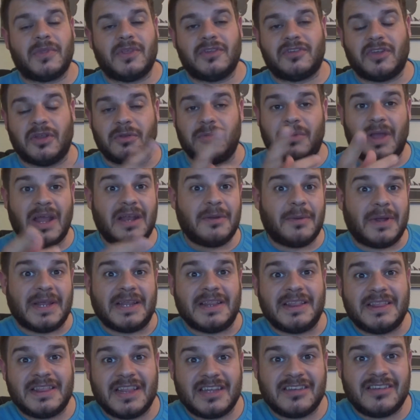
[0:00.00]
So
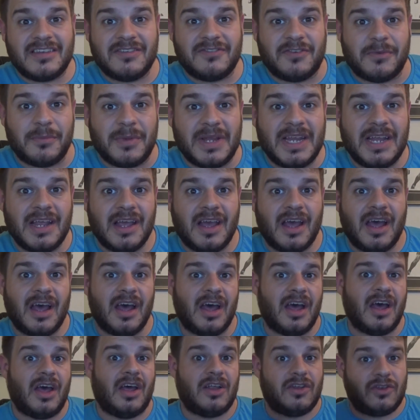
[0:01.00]
anyway, that's it for me.
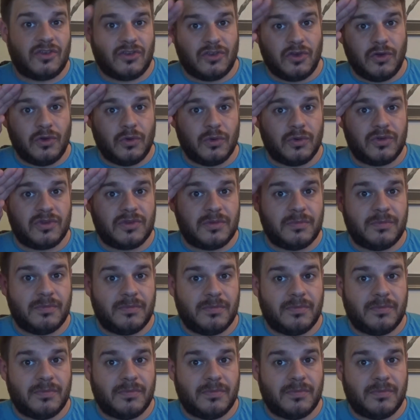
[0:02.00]
Toodles.